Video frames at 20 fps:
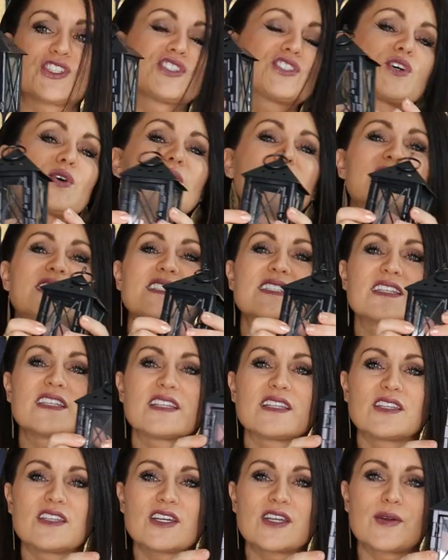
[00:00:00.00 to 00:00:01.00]
So it's
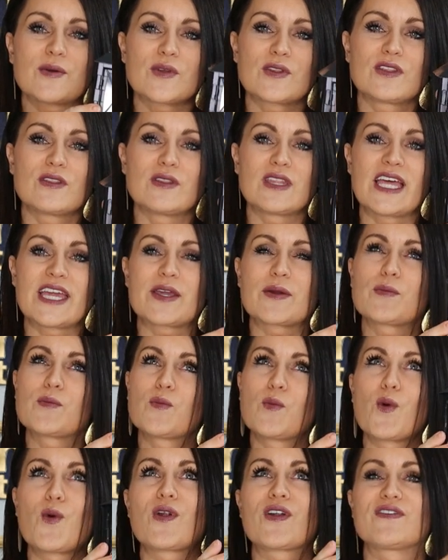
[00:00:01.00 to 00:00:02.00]
gonna look like
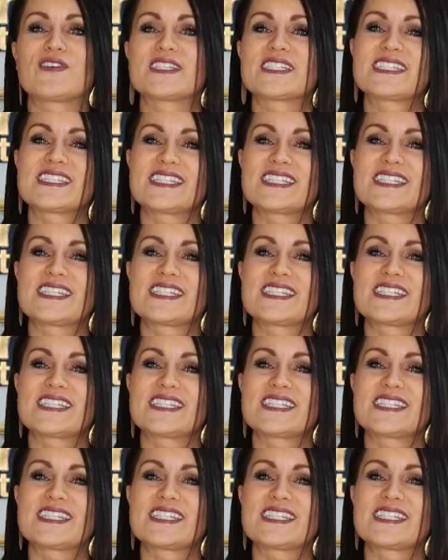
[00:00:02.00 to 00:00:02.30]
more of a